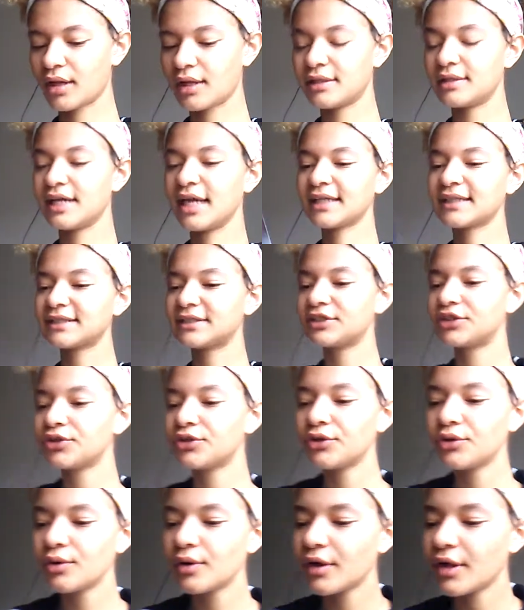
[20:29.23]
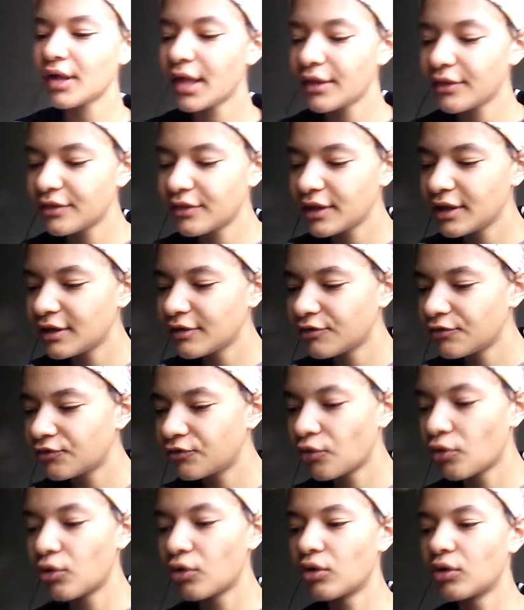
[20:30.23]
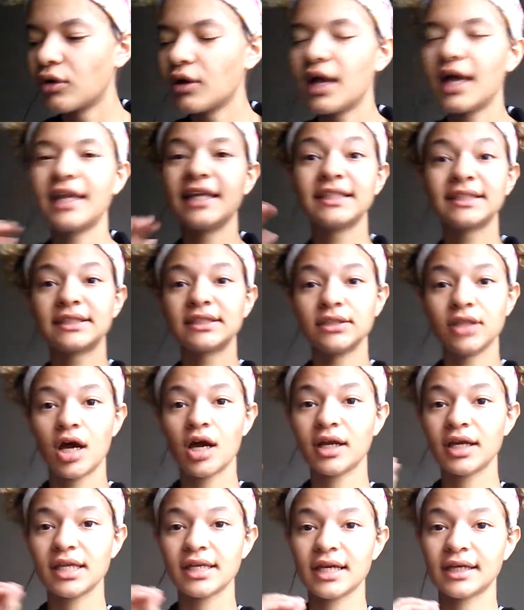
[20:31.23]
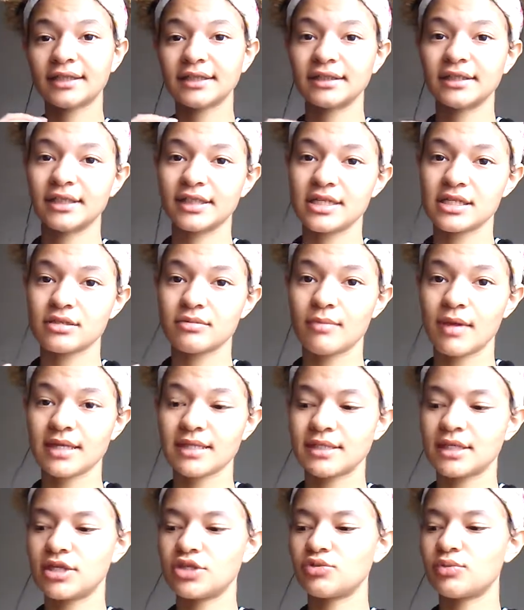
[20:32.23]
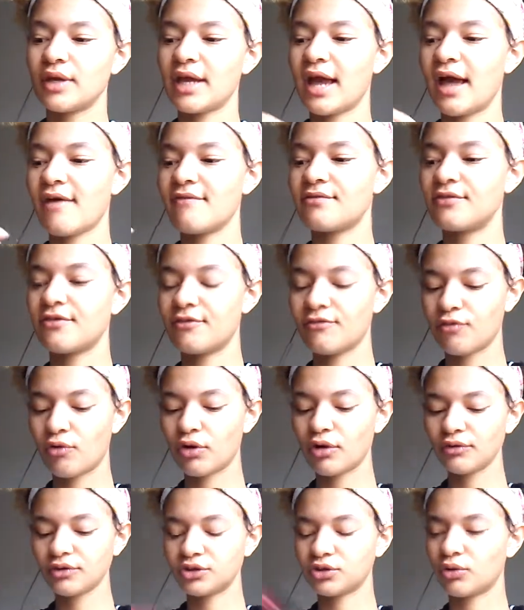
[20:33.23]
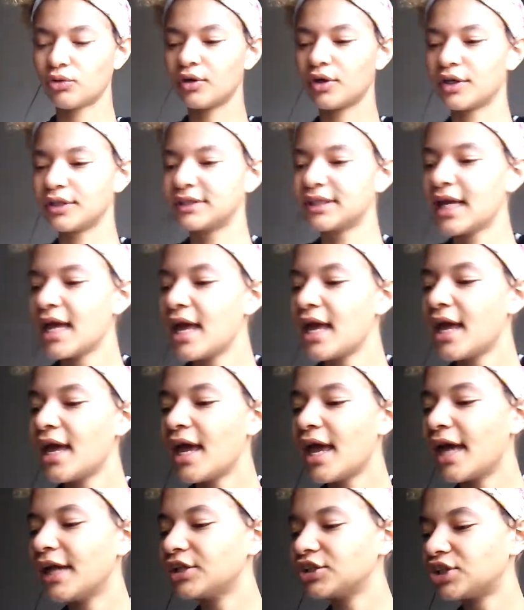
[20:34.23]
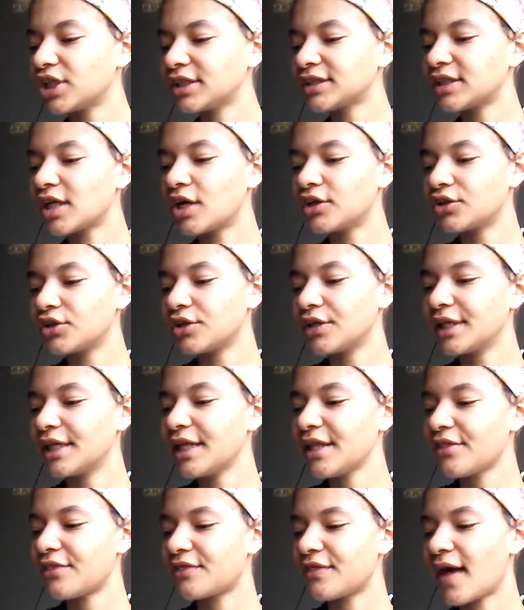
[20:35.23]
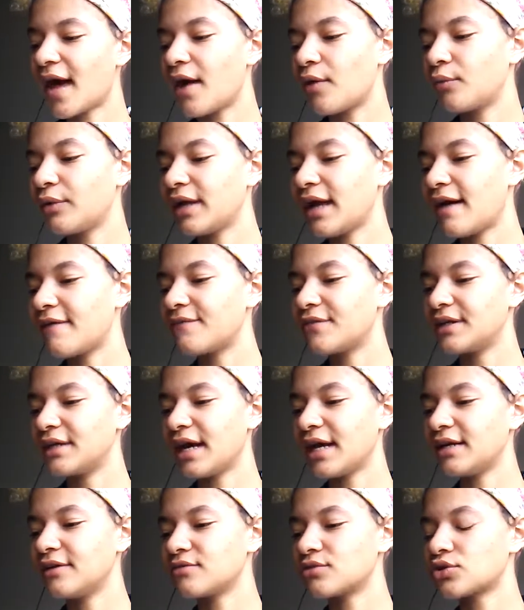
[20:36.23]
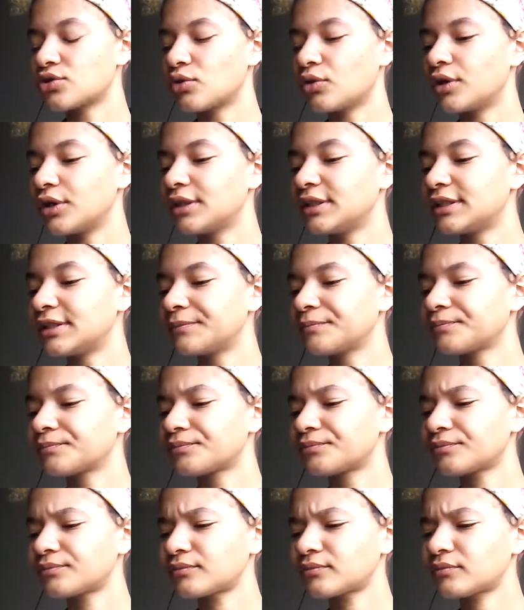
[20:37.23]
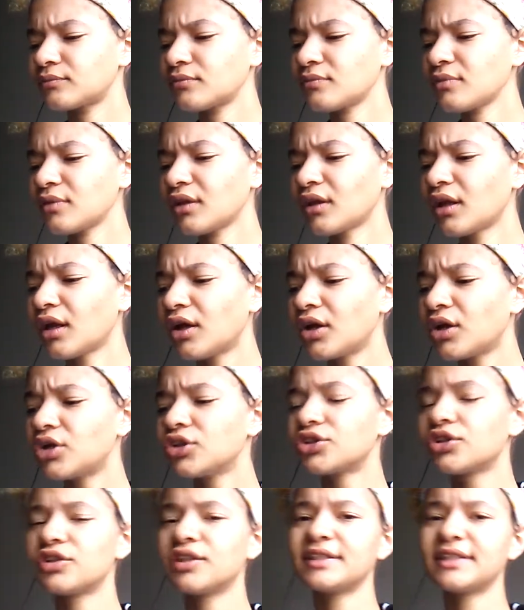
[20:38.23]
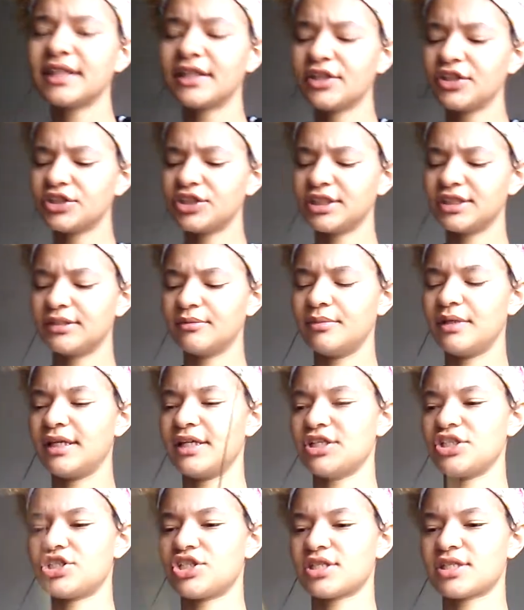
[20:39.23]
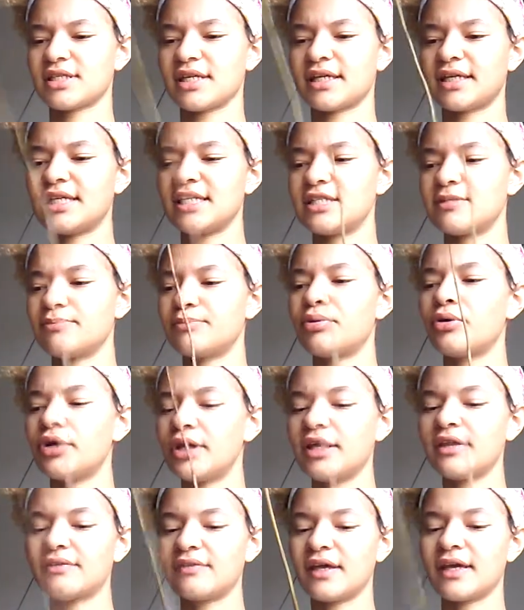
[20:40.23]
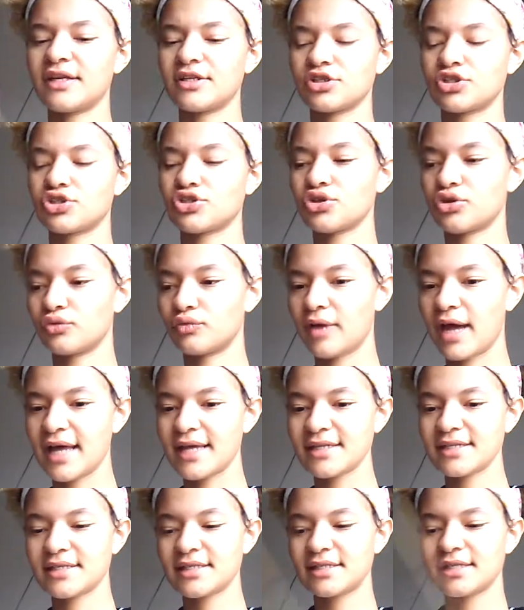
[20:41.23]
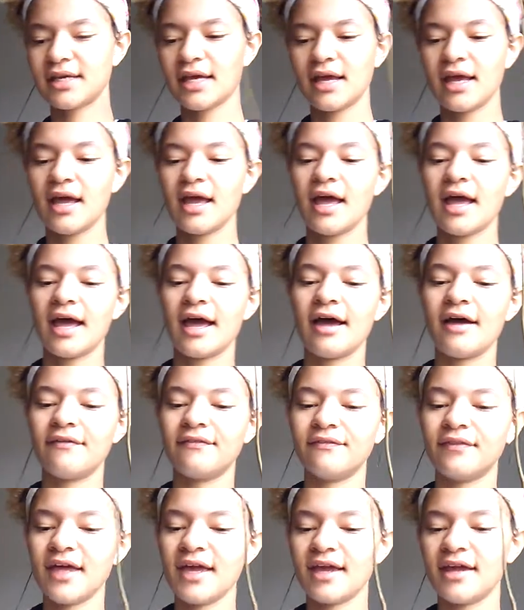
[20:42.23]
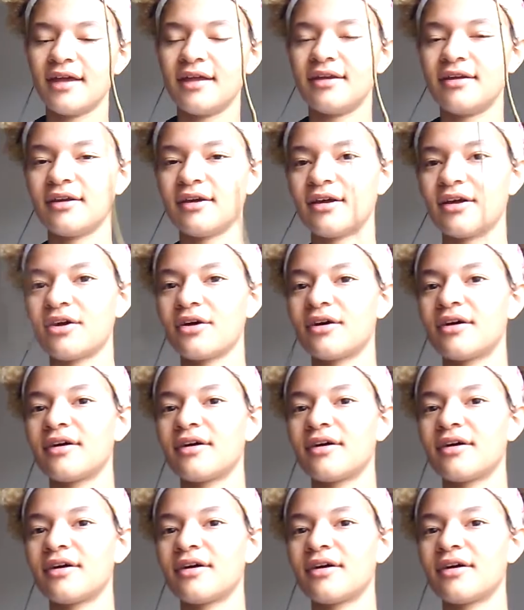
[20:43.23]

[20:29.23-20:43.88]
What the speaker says: next to the Fool, and it's not connected to this message, we have the Four of Swords, and just underneath that we have the Nine of Swords. So this energy to me is just like he's putting things to rest. And then,